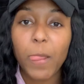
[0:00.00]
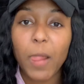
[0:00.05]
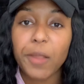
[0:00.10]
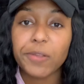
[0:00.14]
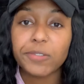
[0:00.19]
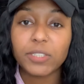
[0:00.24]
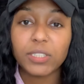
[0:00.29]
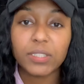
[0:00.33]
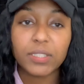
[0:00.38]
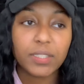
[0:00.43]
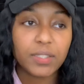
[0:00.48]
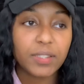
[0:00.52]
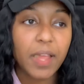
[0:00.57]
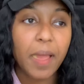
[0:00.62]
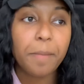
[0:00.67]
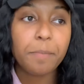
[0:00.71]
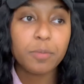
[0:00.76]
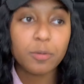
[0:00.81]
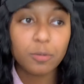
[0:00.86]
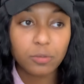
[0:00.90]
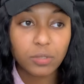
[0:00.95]
to get
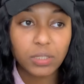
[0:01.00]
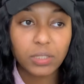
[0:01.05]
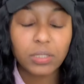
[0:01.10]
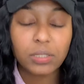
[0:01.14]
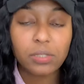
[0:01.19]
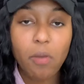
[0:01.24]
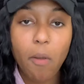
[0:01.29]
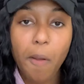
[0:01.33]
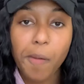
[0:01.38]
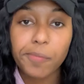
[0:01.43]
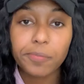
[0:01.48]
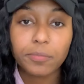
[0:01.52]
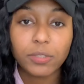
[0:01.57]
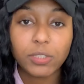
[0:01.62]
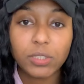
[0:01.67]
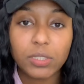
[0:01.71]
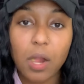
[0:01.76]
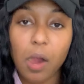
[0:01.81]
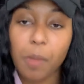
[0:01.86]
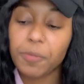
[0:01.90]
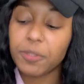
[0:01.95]
that boost, you
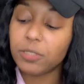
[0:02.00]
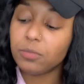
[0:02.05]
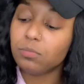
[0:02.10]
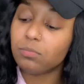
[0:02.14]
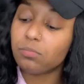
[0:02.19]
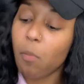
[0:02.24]
know what I mean?